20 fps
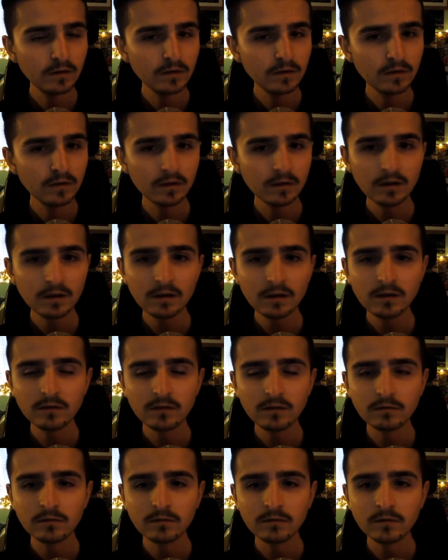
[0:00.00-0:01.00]
I don't
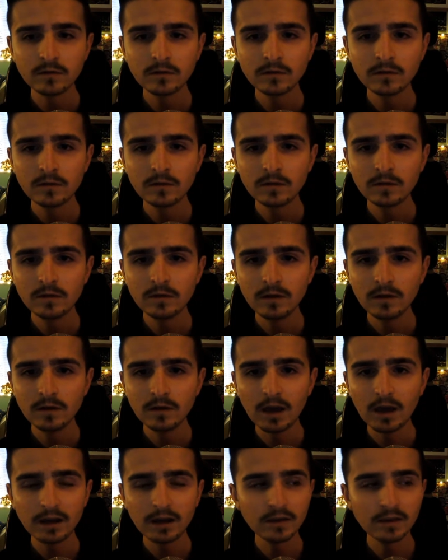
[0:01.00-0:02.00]
know, I
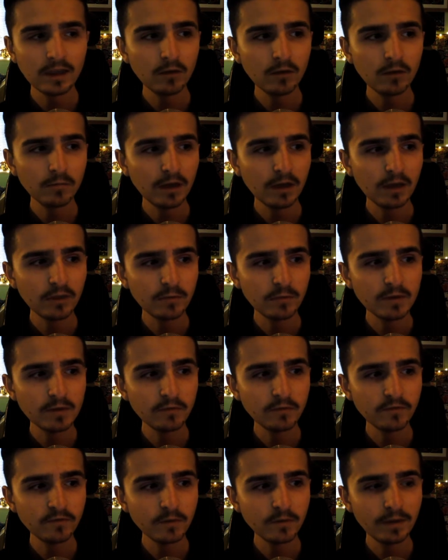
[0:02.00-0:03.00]
can help other people
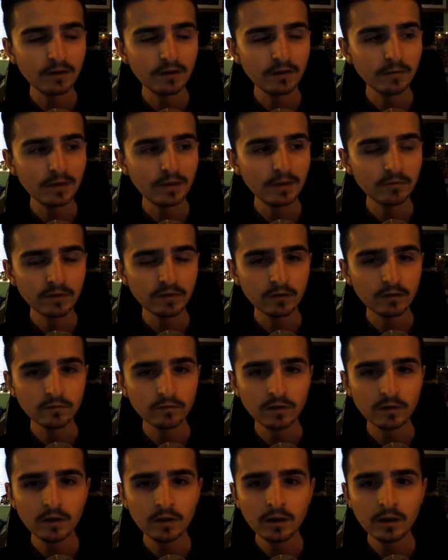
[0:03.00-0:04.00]
feel better about
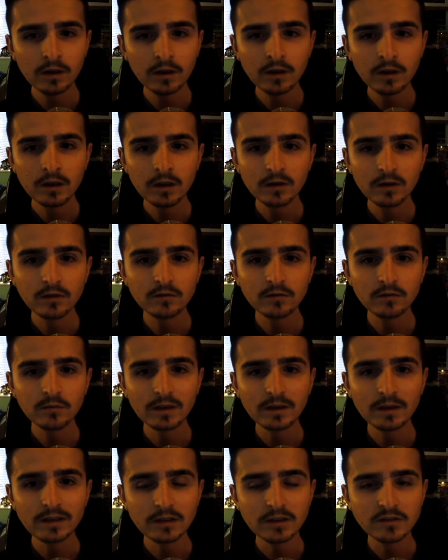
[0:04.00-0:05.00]
themselves. Because one
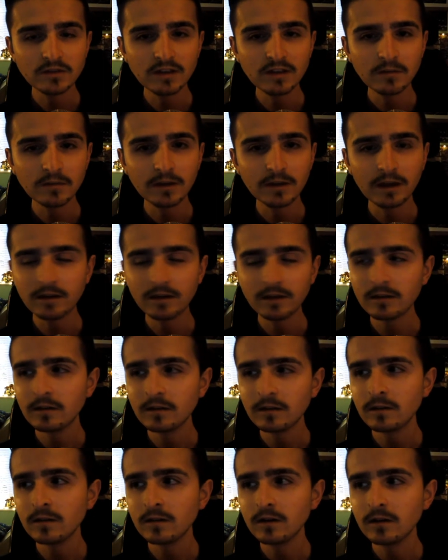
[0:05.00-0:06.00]
day she said to me, like,
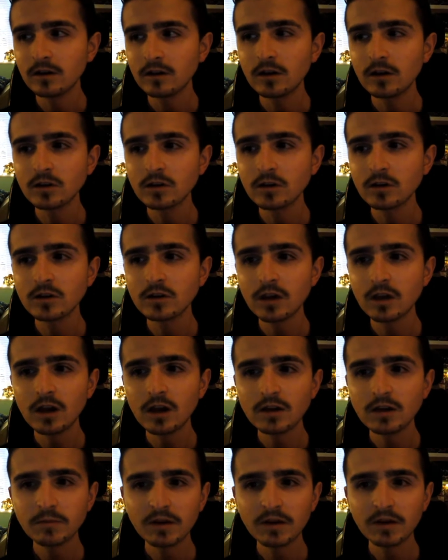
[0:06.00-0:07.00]
look, you're the only
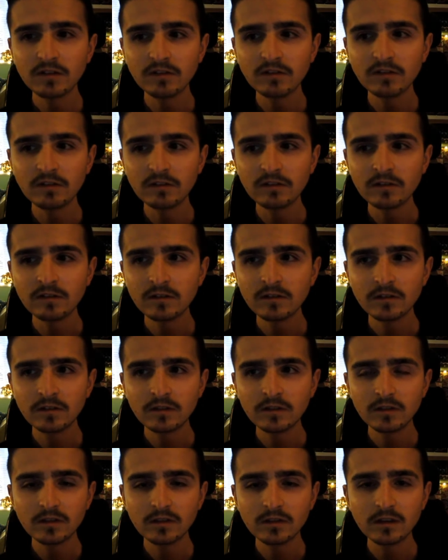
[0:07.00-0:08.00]
person
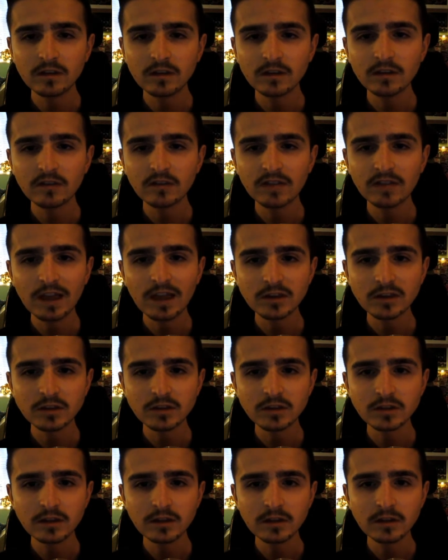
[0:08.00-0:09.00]
that doesn't
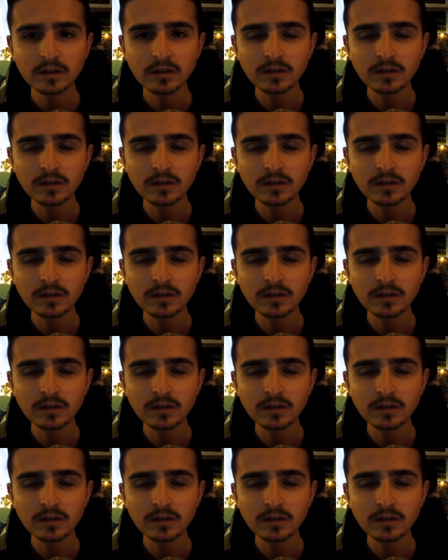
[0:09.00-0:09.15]
actually,